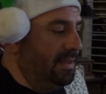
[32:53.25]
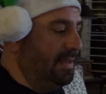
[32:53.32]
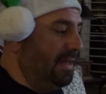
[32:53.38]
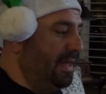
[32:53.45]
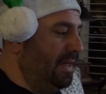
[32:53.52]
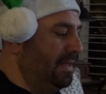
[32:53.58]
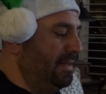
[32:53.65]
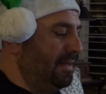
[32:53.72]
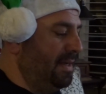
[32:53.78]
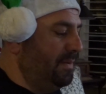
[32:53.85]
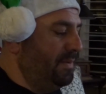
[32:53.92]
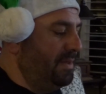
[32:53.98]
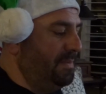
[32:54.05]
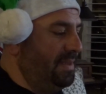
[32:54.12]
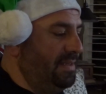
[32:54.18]
Again, I
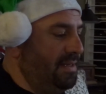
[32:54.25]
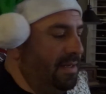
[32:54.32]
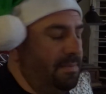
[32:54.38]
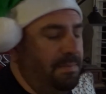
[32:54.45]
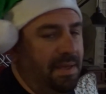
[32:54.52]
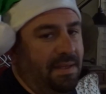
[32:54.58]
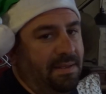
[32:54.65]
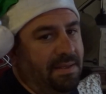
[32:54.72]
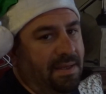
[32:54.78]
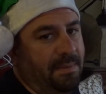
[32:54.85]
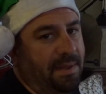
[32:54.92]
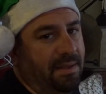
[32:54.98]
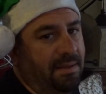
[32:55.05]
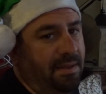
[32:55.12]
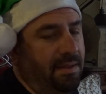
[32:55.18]
want to be done by the time
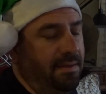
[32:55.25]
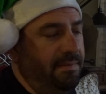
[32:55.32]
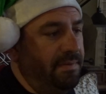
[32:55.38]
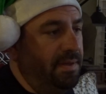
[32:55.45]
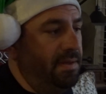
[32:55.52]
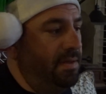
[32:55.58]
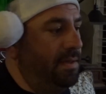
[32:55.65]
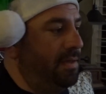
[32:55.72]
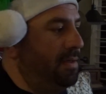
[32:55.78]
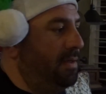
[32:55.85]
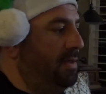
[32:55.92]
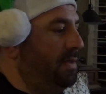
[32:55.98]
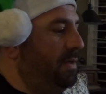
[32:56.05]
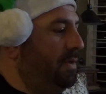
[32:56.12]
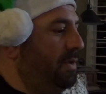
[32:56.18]
I leave
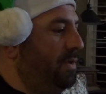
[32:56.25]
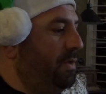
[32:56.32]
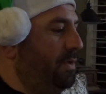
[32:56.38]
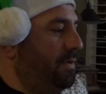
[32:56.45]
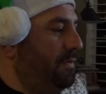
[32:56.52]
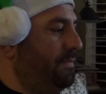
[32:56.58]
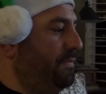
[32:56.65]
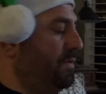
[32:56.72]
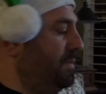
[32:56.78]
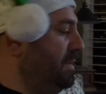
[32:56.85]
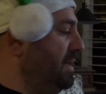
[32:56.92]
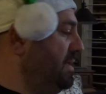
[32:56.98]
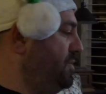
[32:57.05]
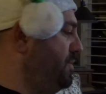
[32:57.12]
for my